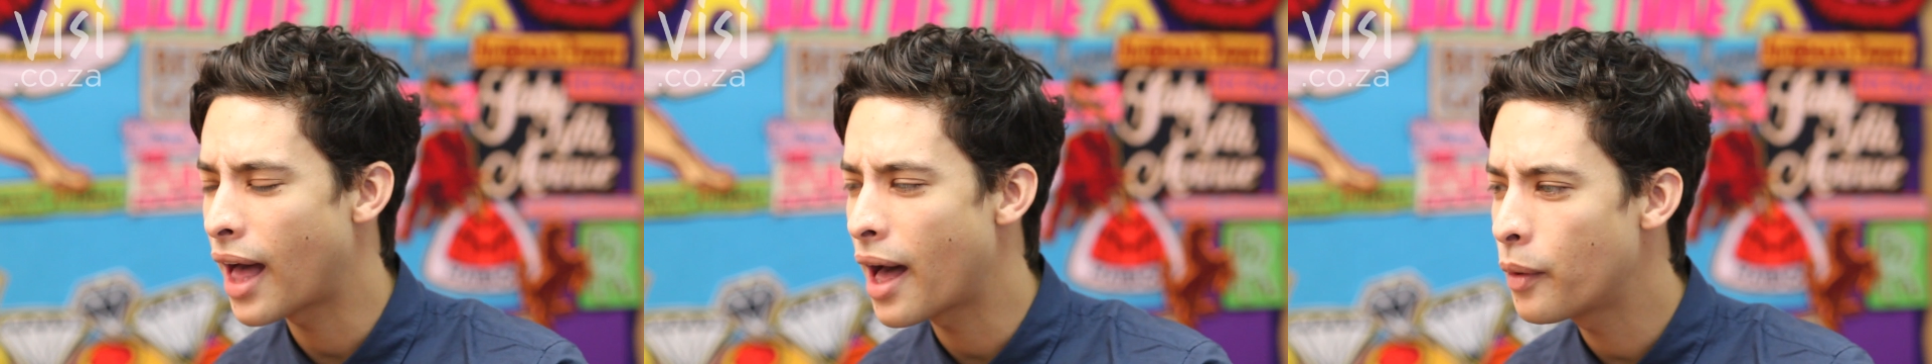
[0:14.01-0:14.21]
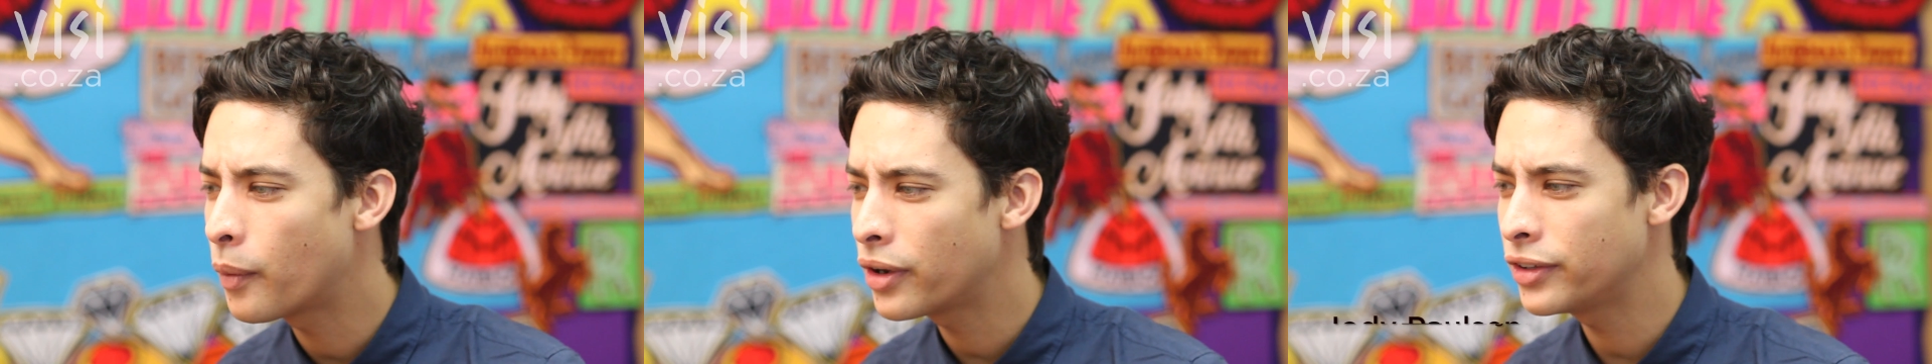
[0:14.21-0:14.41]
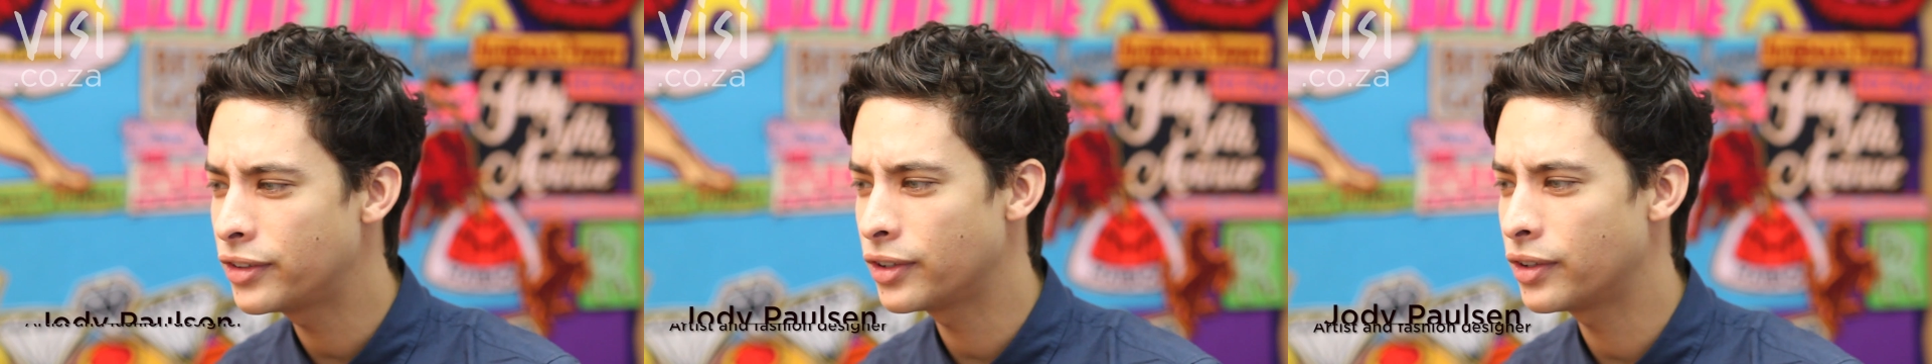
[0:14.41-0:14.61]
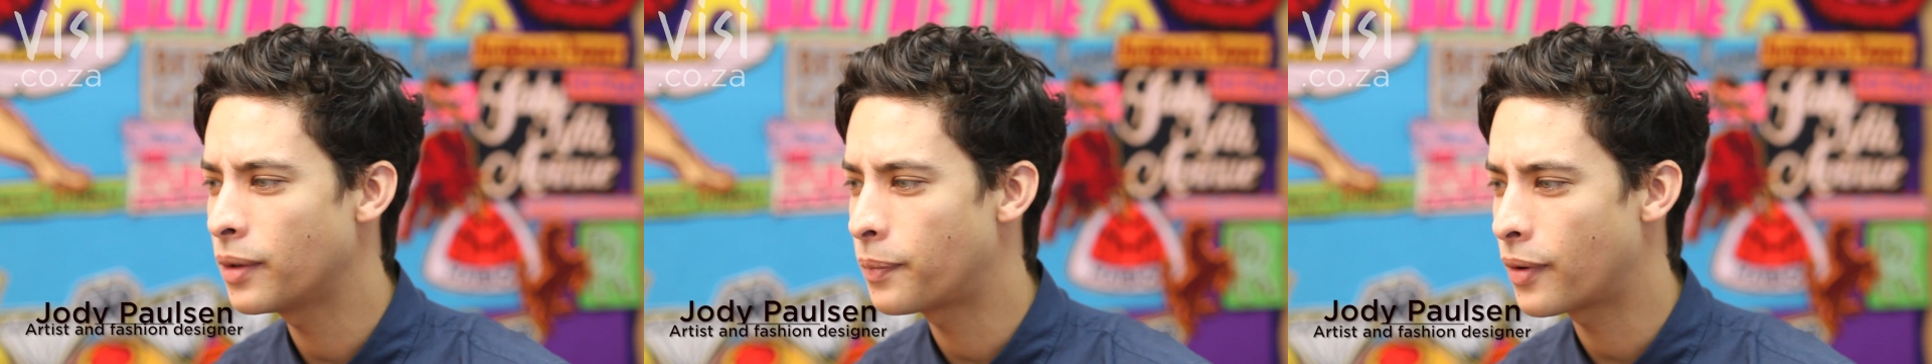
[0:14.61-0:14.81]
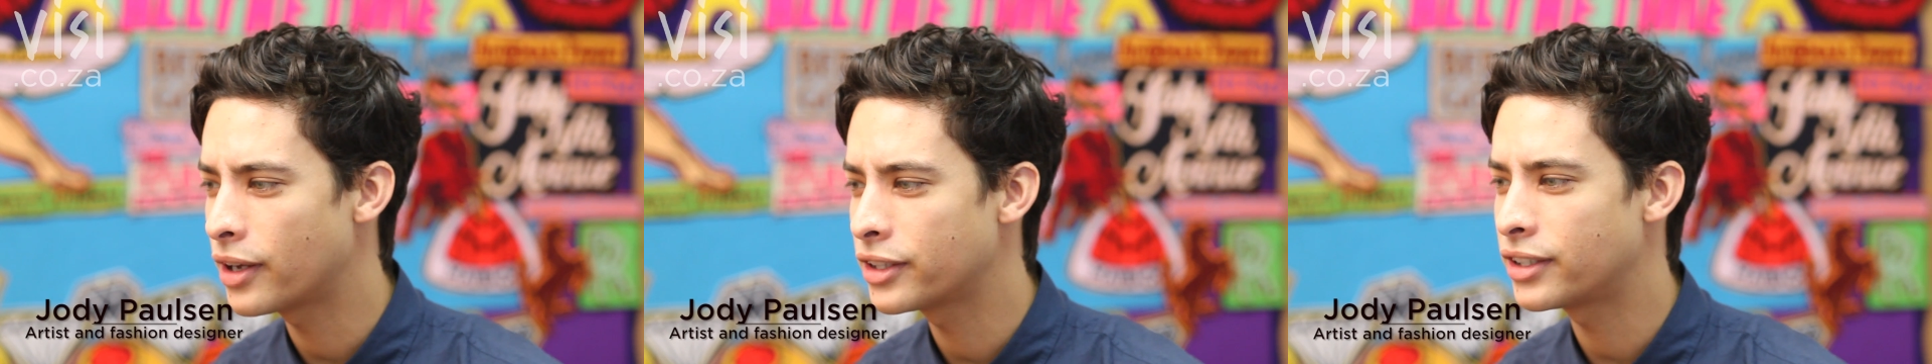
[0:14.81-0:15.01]
I wanted to do a
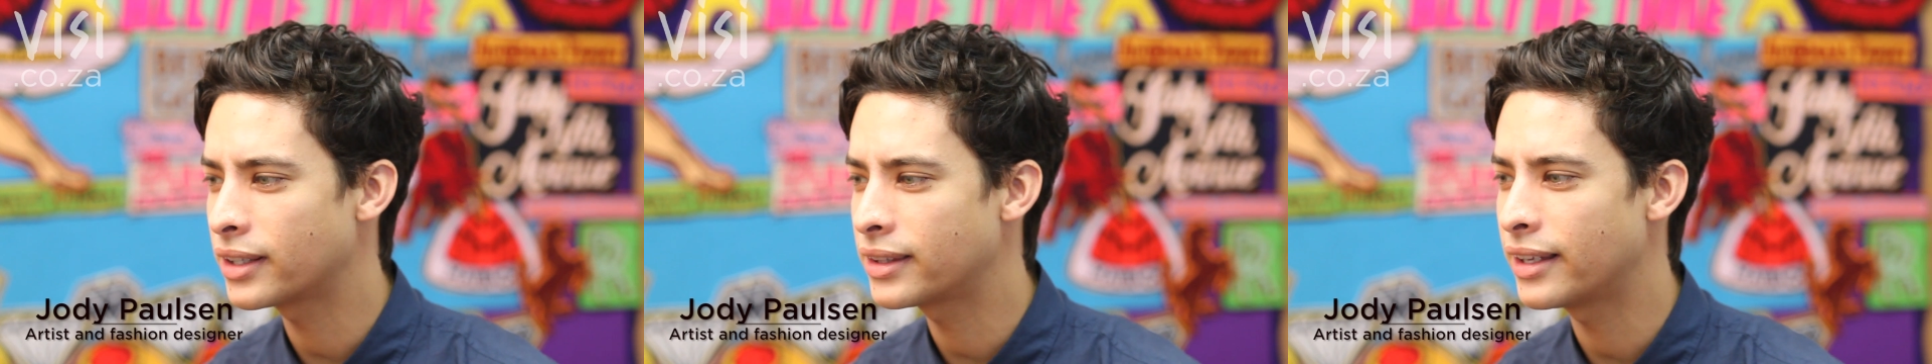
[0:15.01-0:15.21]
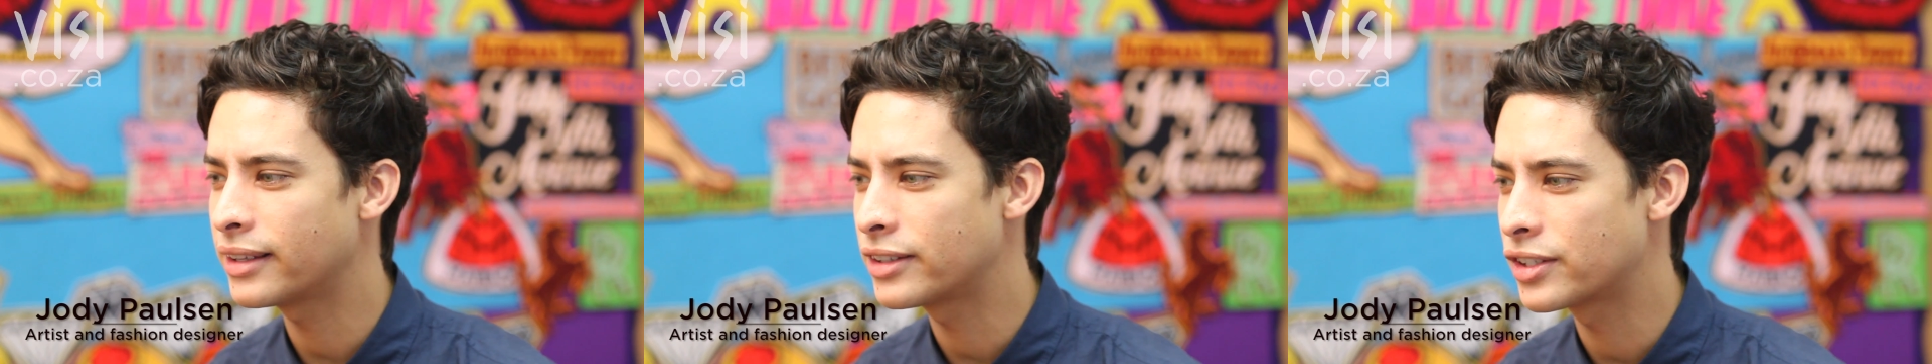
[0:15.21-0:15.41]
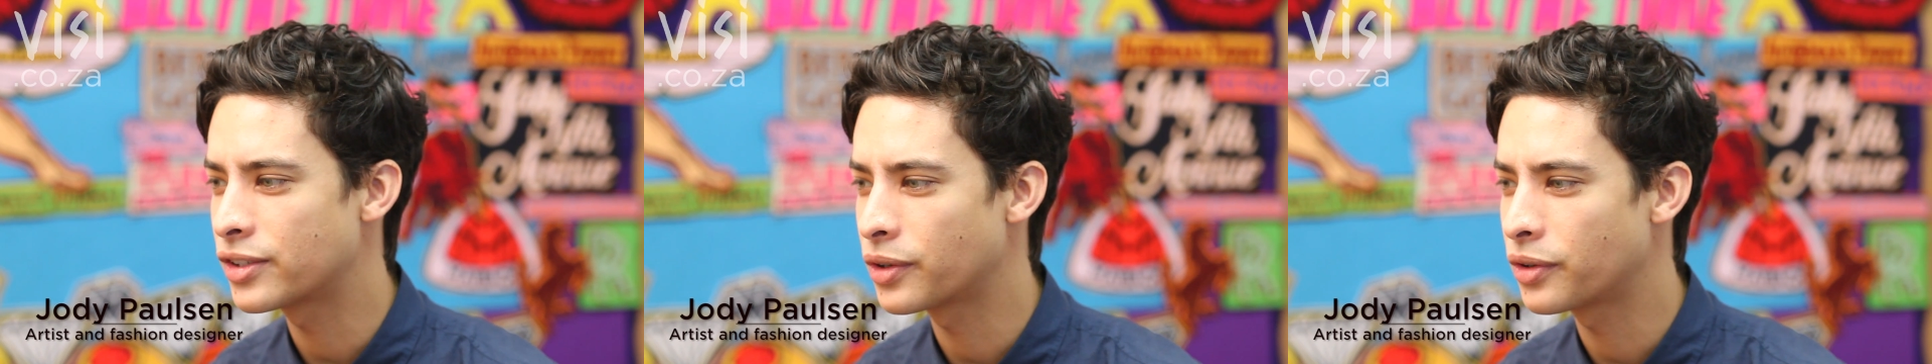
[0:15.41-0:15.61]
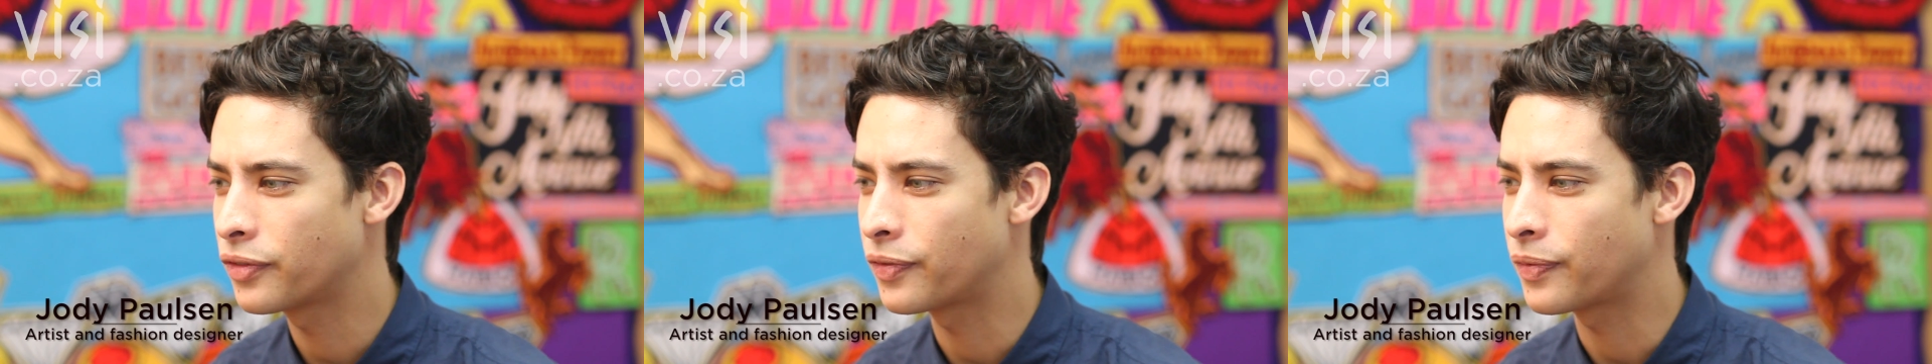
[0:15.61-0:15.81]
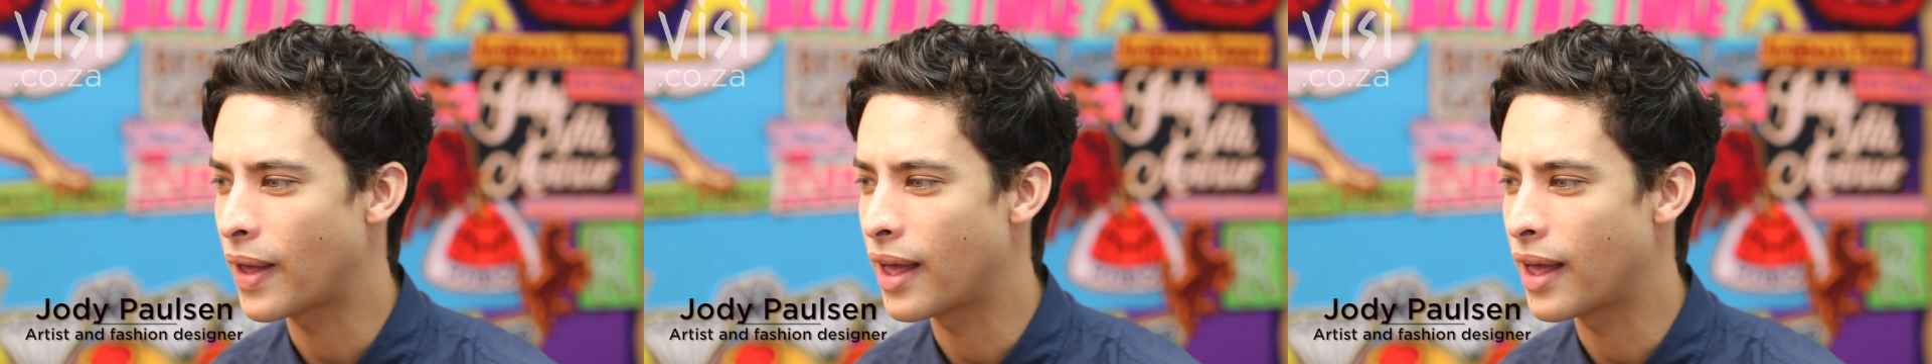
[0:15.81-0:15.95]
project that sort of